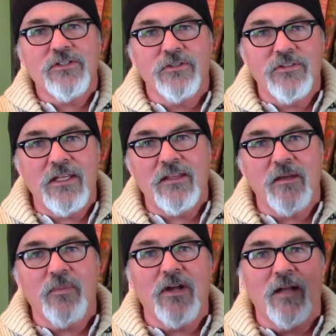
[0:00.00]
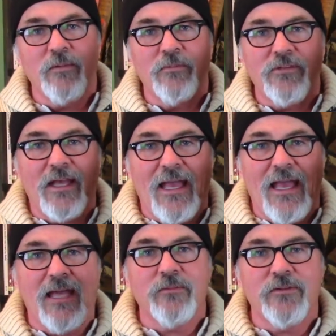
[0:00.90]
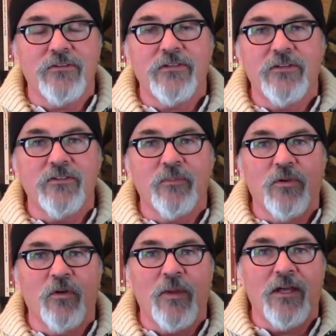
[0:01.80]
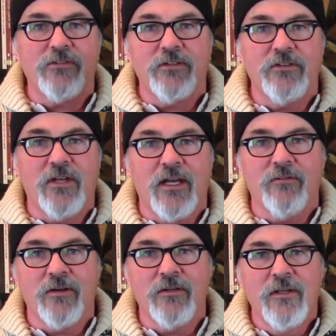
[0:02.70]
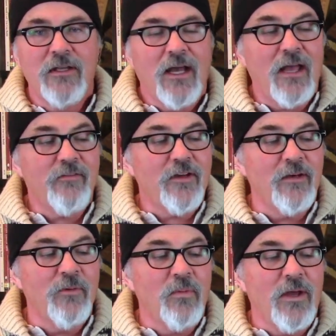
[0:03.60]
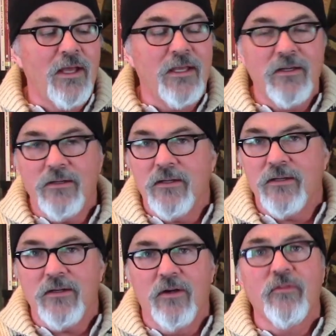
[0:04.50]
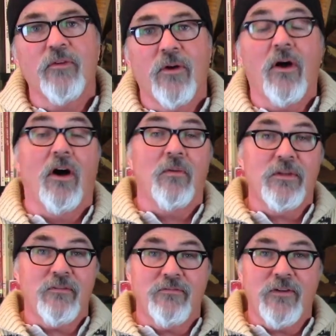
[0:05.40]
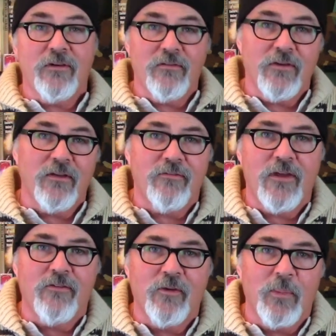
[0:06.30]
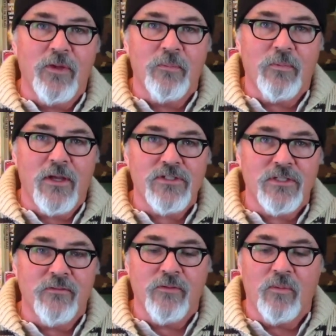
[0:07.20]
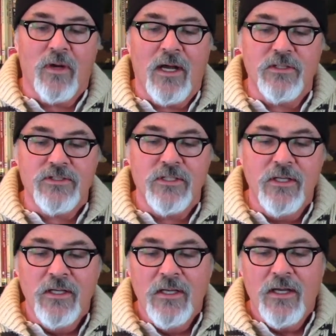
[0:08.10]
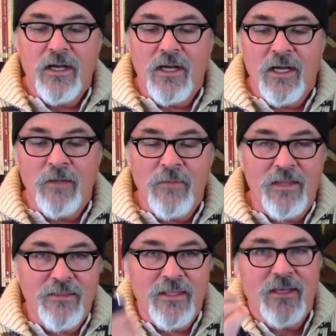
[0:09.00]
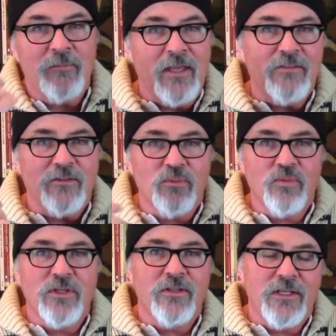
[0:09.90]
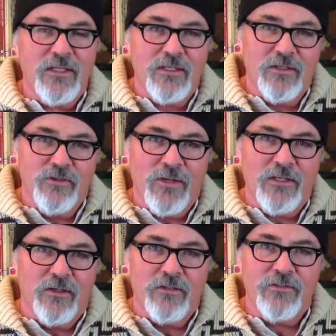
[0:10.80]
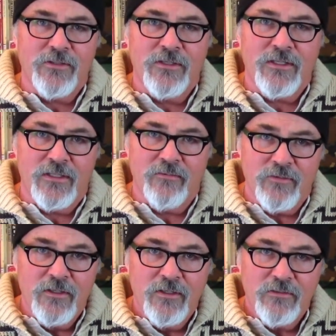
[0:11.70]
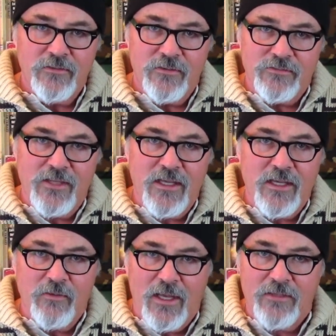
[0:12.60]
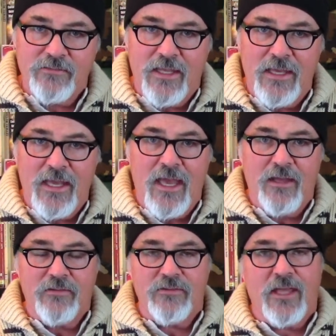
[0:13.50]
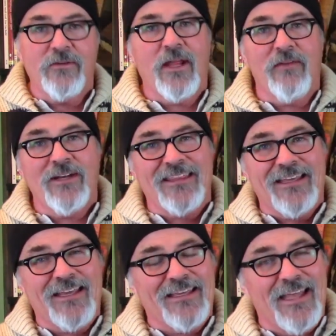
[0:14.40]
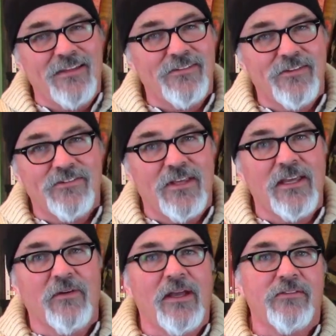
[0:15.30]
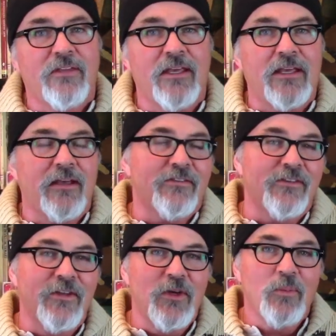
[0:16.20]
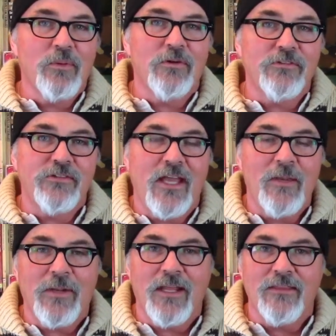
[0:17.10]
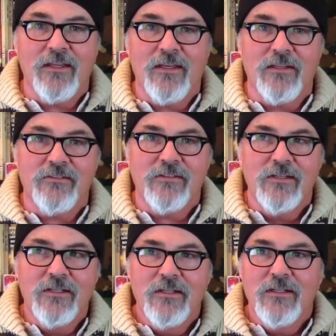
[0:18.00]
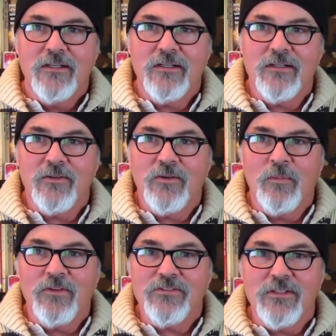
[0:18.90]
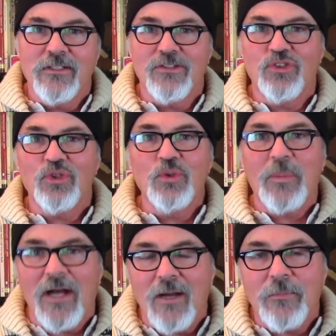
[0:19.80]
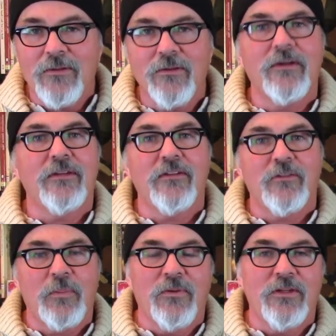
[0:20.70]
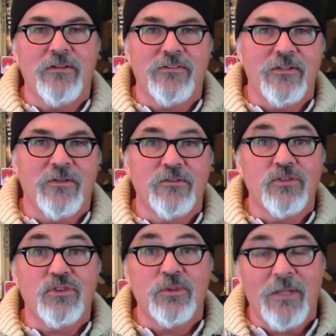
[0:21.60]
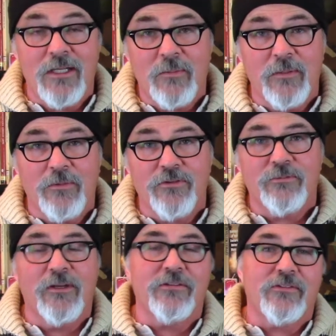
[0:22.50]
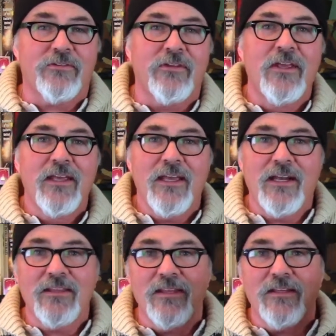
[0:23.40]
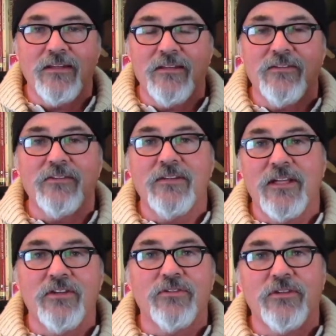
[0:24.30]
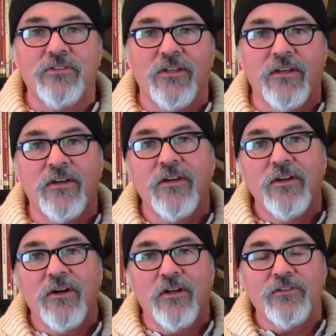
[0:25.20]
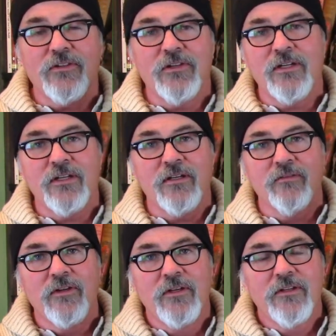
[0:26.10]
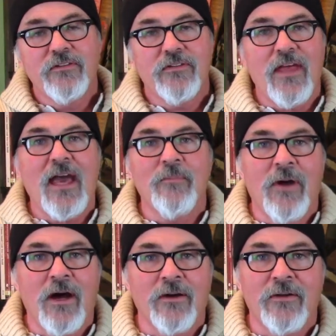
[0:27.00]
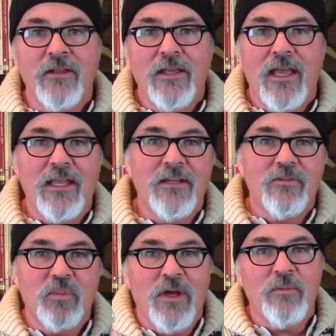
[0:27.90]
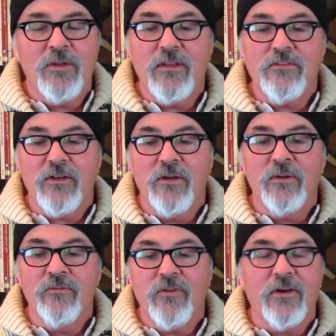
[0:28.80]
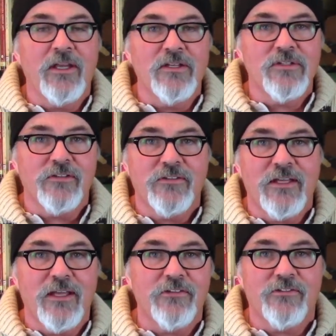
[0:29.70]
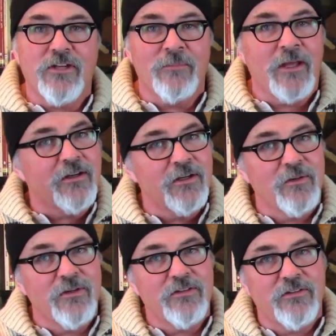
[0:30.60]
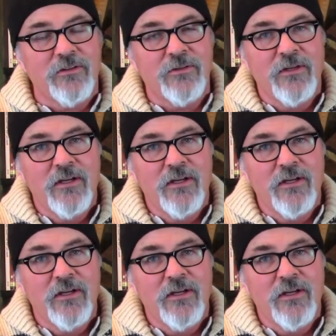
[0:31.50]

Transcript: teething problems I had with the Citizen Promaster Diver, I've come away overall with a very, very favorable impression of the watch. I think it makes a really great alternative to the Seiko SKX. I don't have anything against the Seiko SKX per se, but I think it's almost a little too popular at this point. You see it on too many people's wrists, and I think that this is an interesting alternative to that model. And it's one with its own very interesting history I'm not going to go into